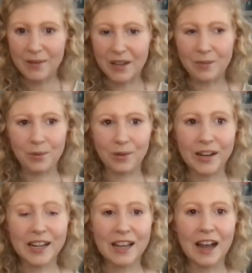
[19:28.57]
We can
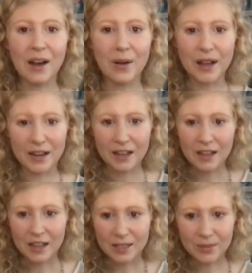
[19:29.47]
bring it out. And
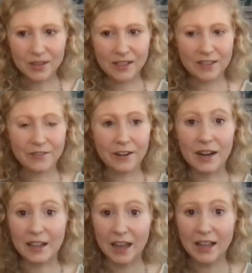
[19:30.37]
it's really for
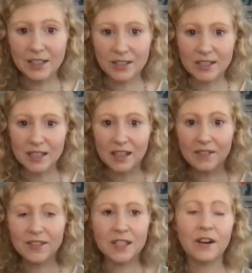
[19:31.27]
in cancer, it's the
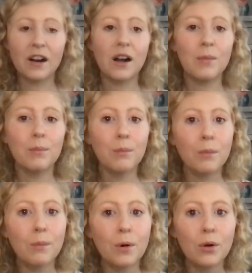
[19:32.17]
gifts of our
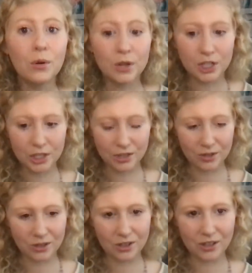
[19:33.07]

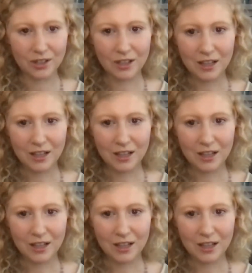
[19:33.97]
emotional.